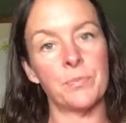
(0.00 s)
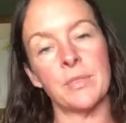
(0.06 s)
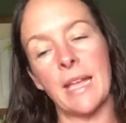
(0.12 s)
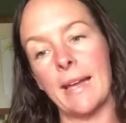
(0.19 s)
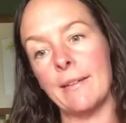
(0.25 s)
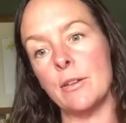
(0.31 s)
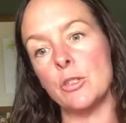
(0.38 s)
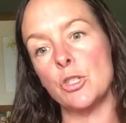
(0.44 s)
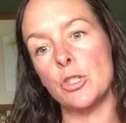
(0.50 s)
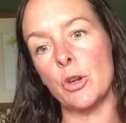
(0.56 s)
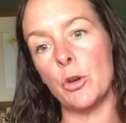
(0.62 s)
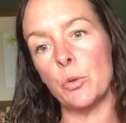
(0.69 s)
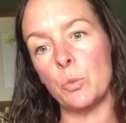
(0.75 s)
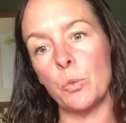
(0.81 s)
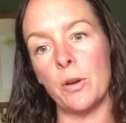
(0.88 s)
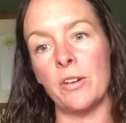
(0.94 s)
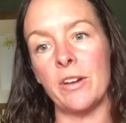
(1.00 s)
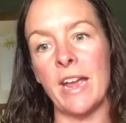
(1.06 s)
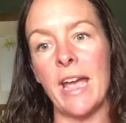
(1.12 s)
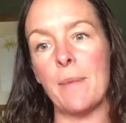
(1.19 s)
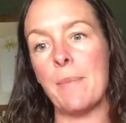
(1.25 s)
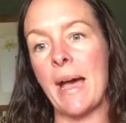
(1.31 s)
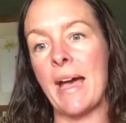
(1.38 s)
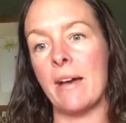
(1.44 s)
Now, don't worry
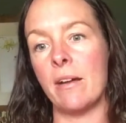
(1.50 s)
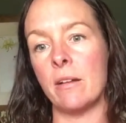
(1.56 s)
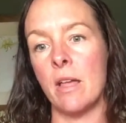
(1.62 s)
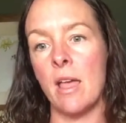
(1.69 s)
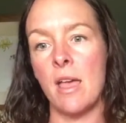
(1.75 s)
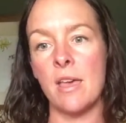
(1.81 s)
about